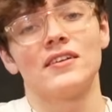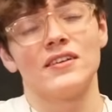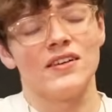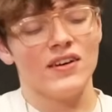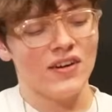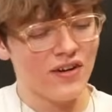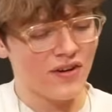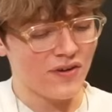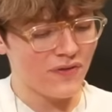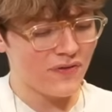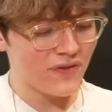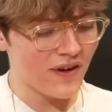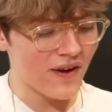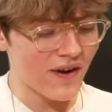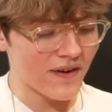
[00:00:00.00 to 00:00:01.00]
I guarantee
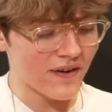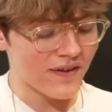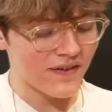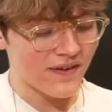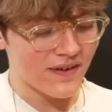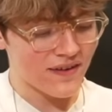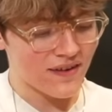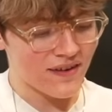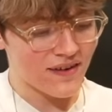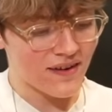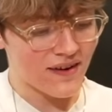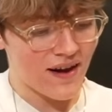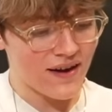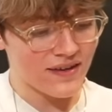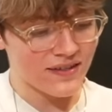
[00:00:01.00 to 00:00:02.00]
you can't. Best
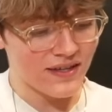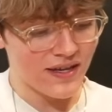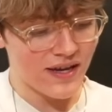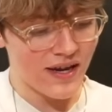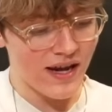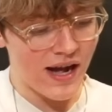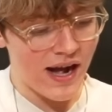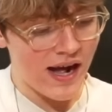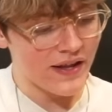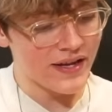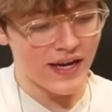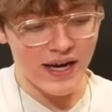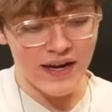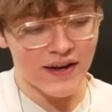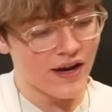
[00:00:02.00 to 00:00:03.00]
superpower. Yeah,
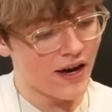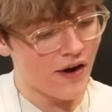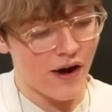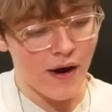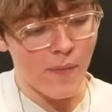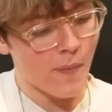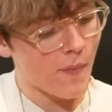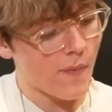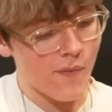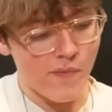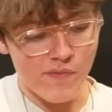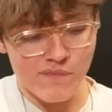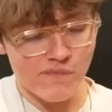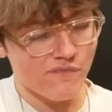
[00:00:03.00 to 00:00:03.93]
yeah, Best no, um, superpower.